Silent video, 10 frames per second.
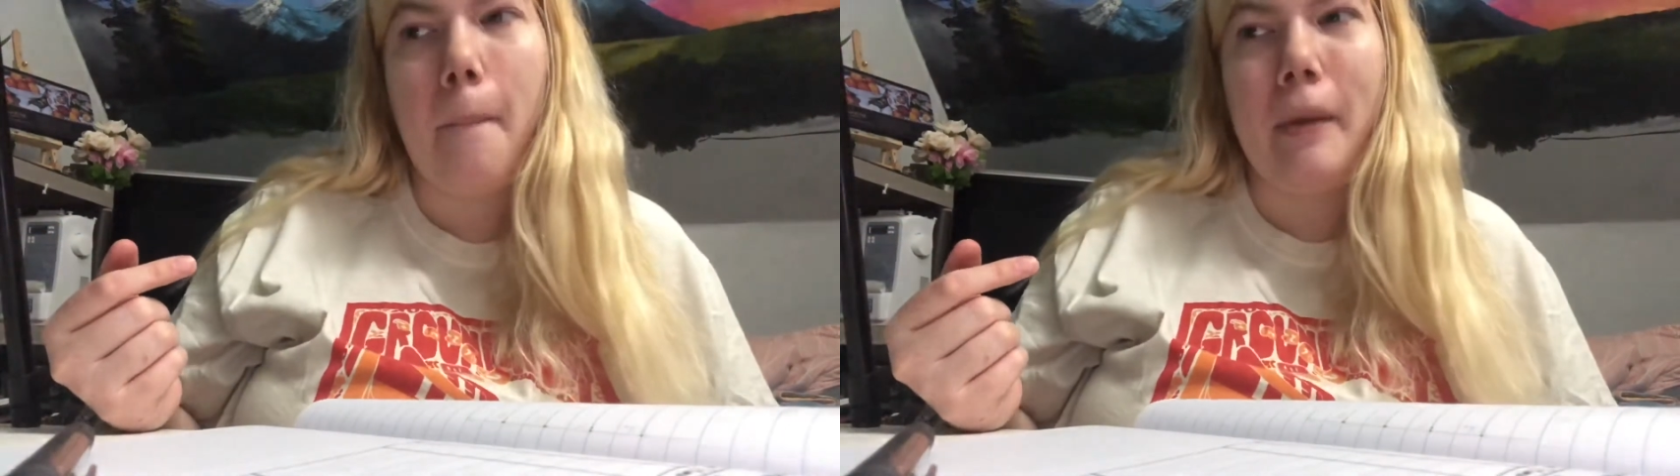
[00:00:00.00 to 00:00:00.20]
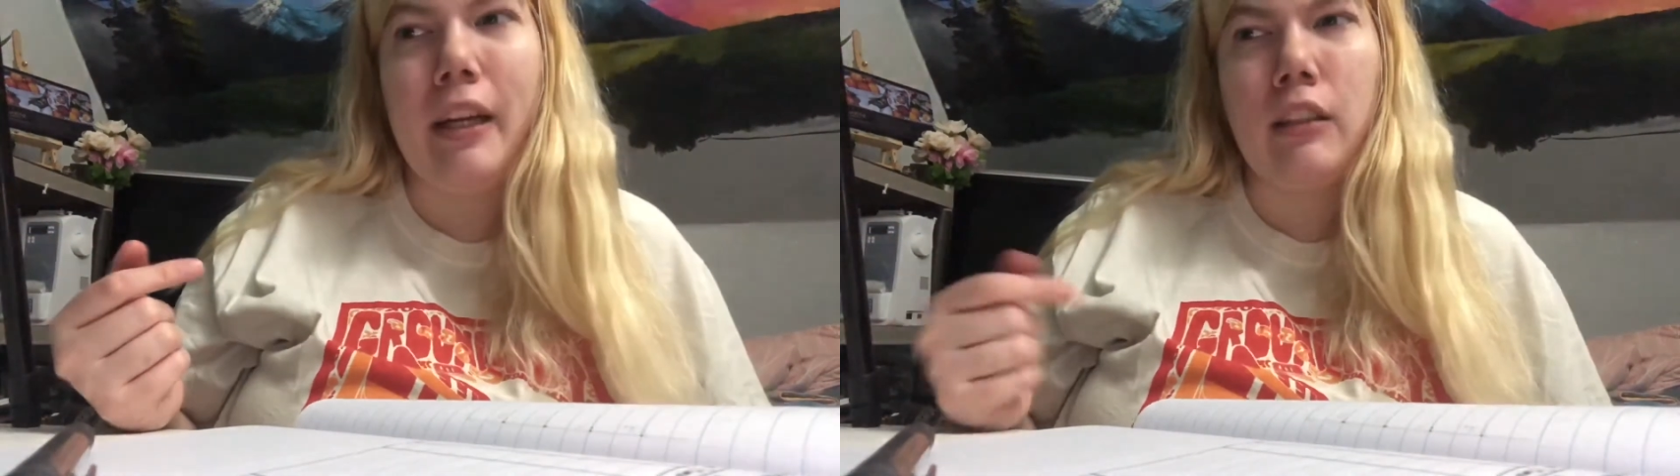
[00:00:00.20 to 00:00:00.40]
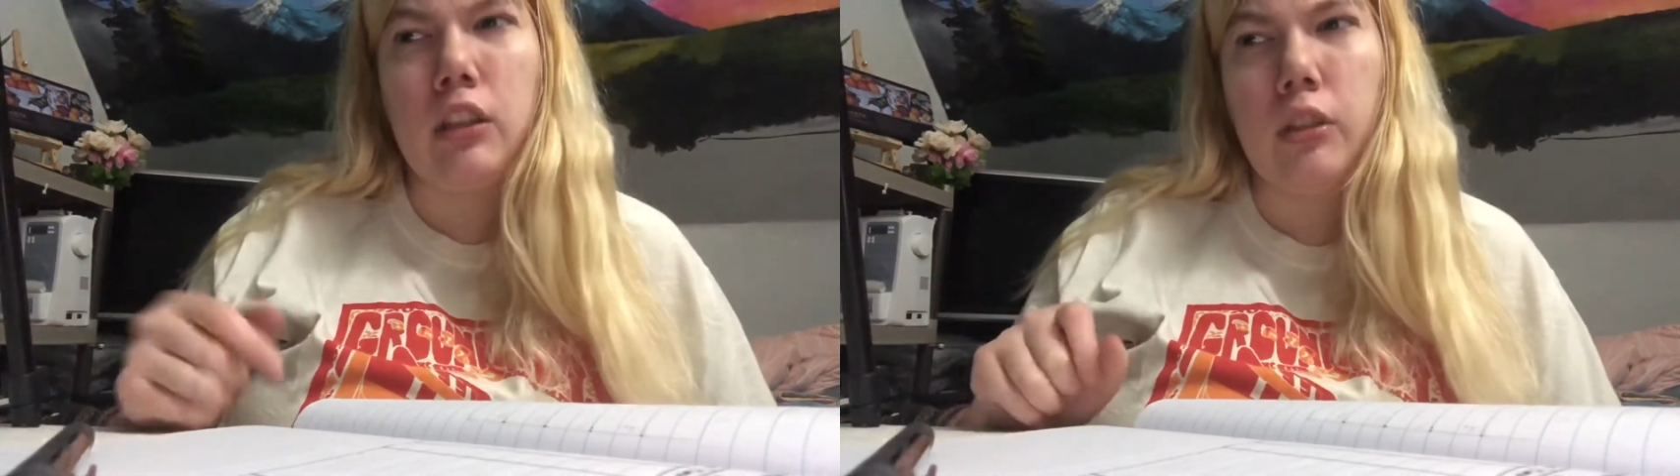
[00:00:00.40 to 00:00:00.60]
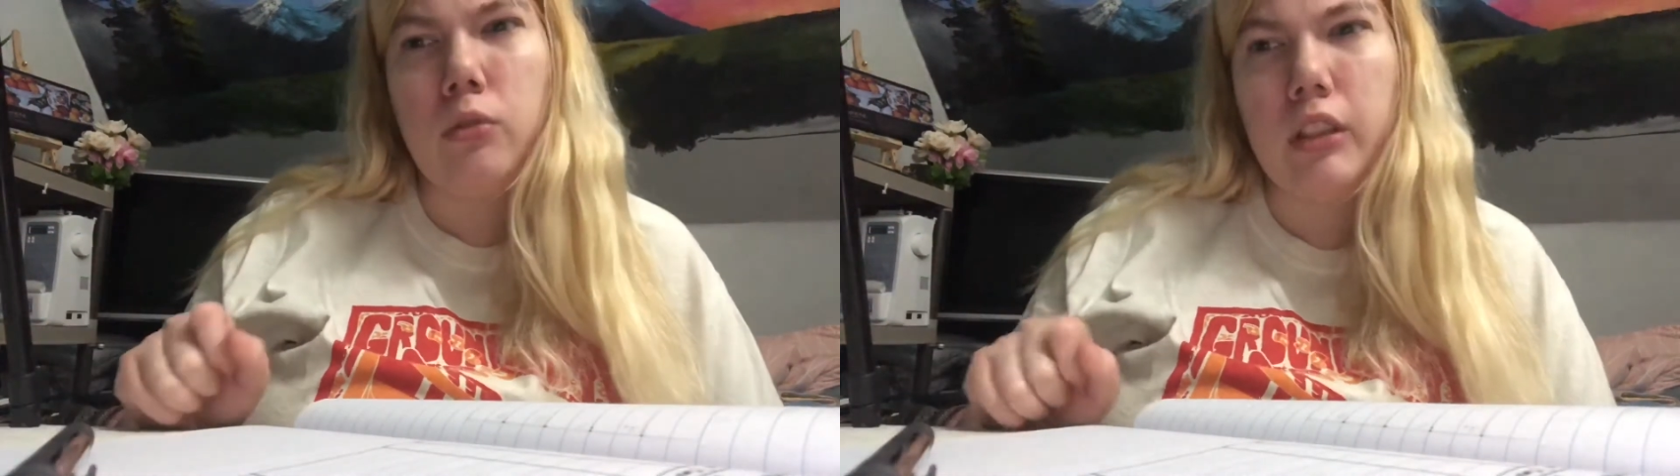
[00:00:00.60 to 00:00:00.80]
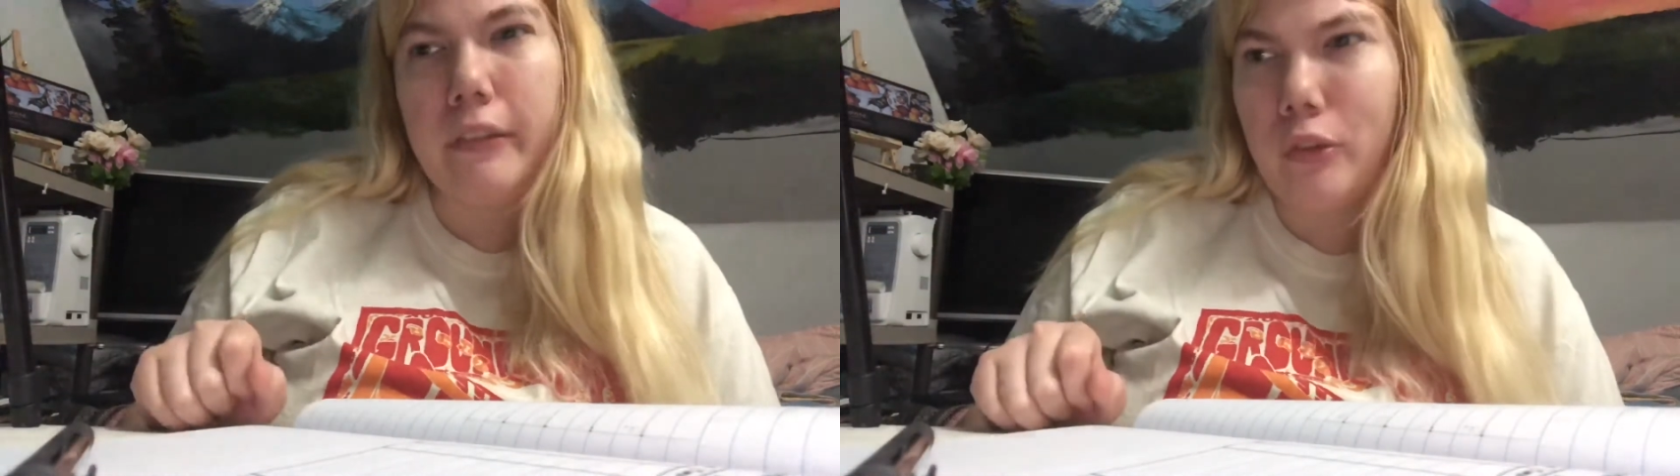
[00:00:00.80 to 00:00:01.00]
but I
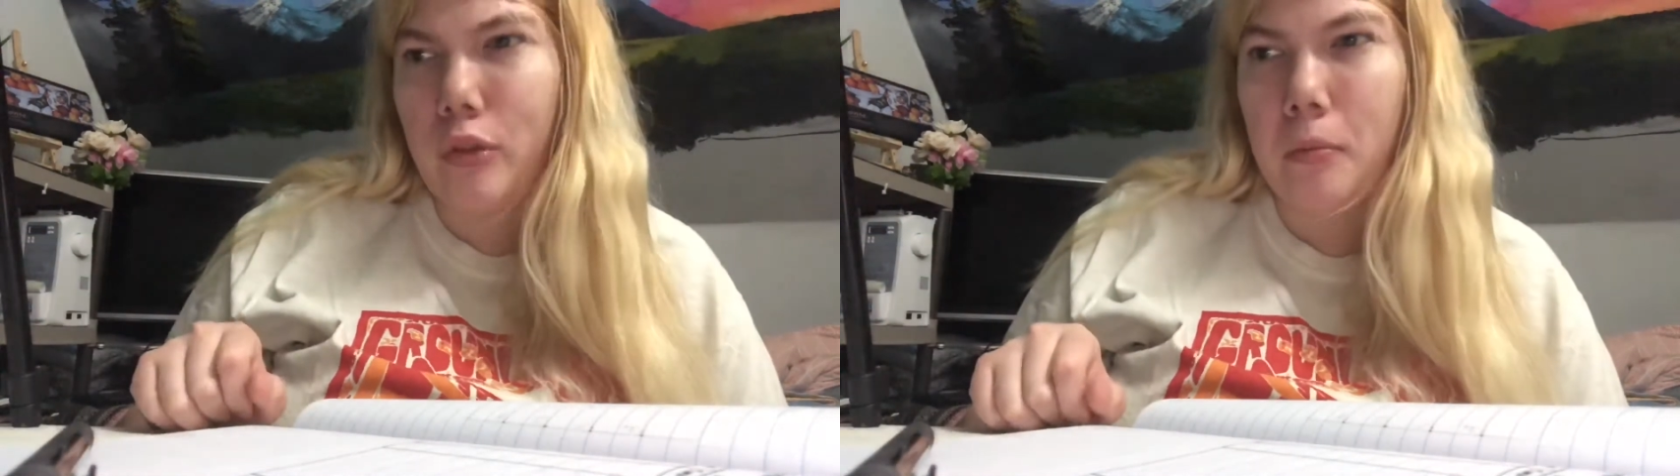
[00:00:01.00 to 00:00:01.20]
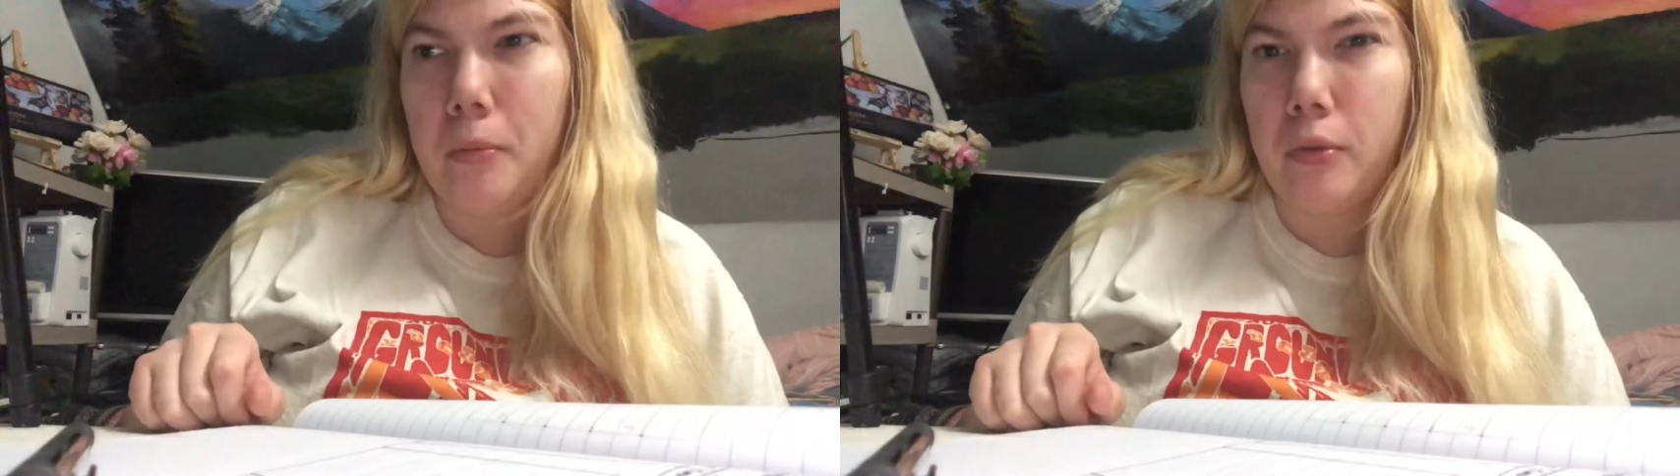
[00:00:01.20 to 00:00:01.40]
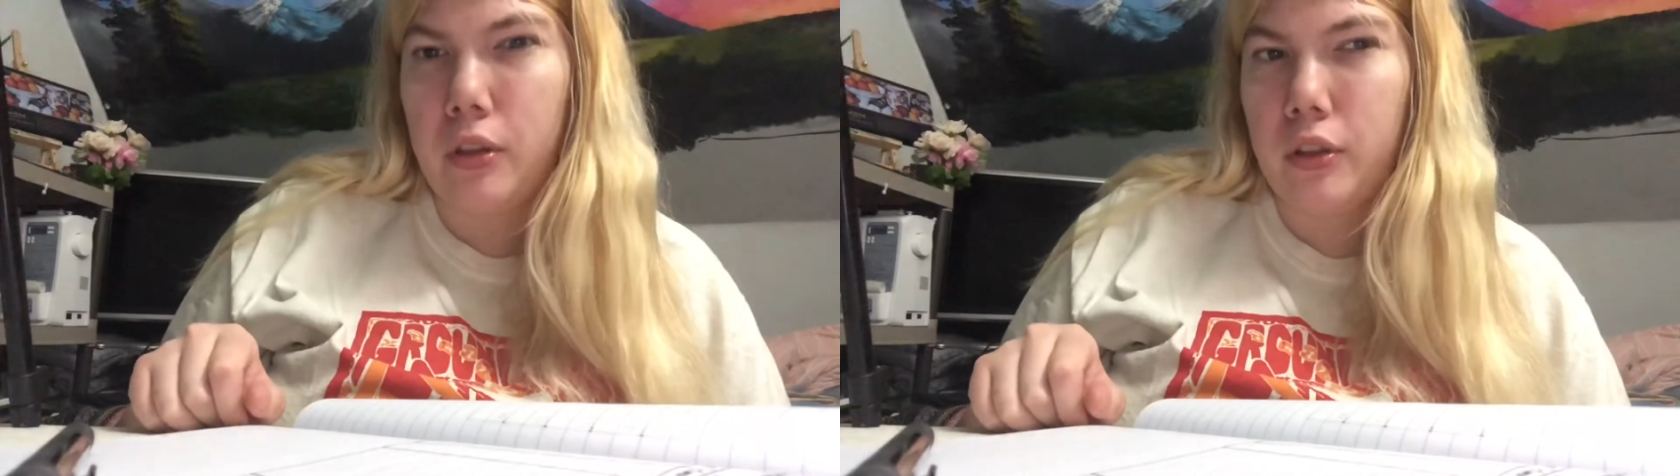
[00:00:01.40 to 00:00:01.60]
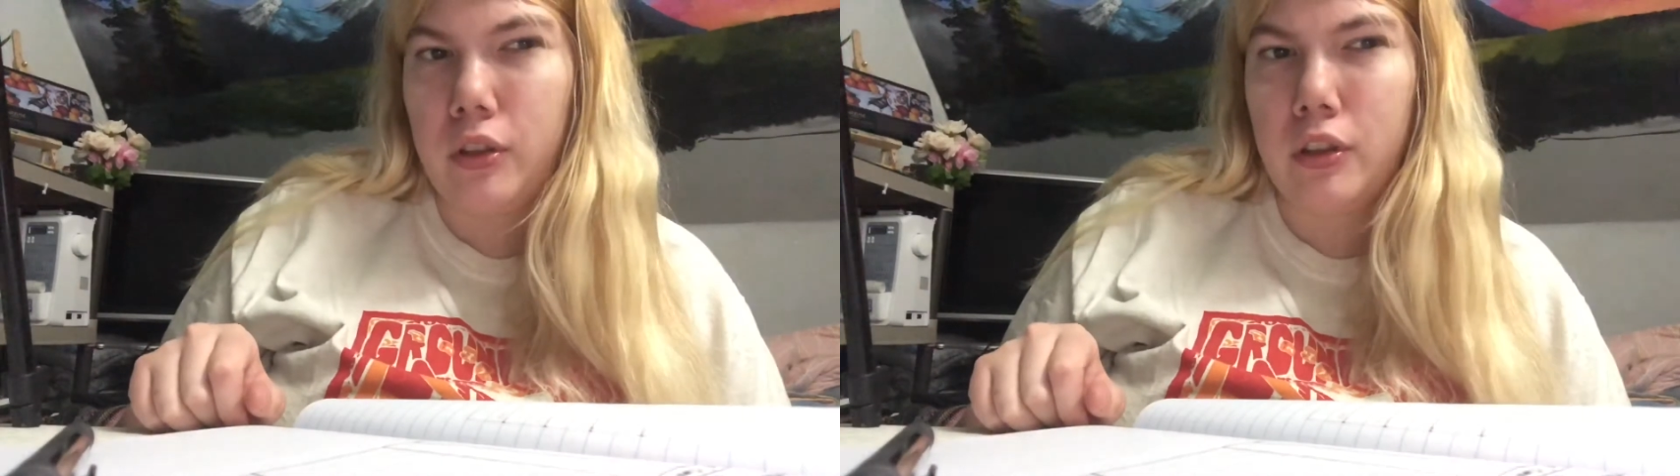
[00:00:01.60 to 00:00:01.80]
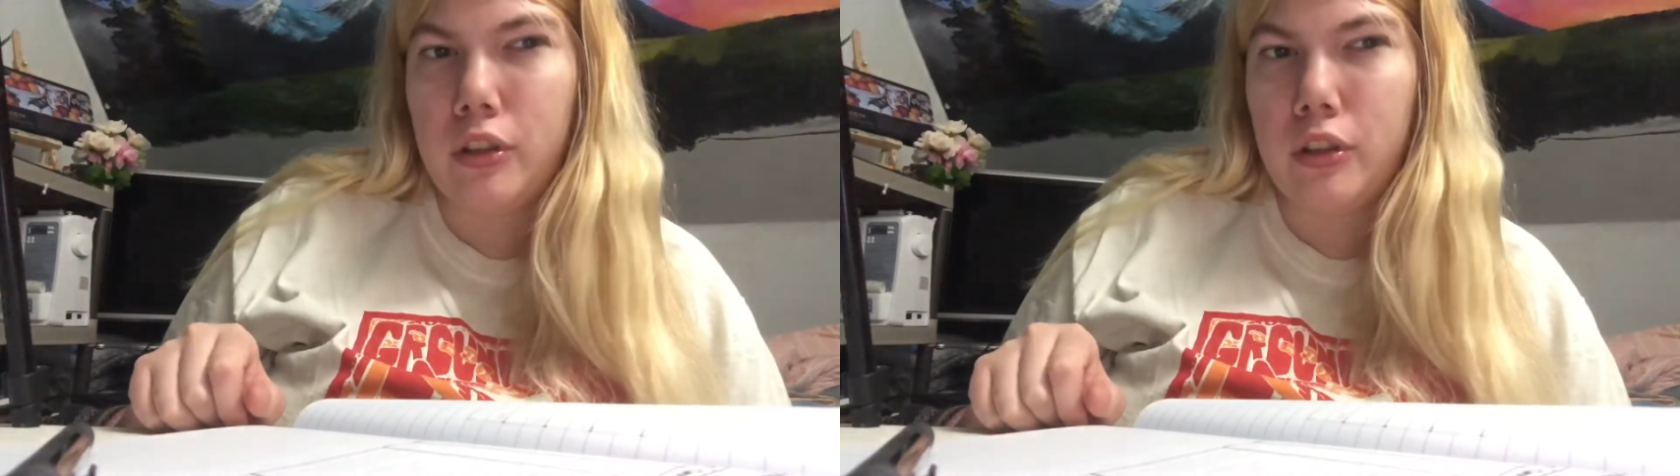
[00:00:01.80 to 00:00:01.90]
don't ever remember